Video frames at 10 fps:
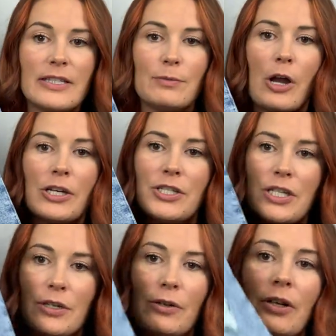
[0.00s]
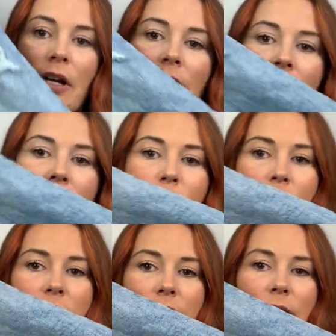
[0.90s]
this wash too. This one
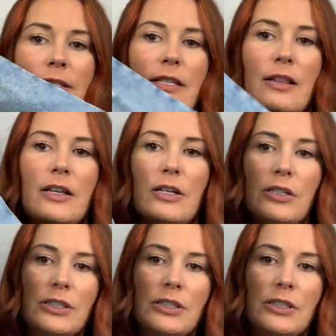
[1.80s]
looks like it's a little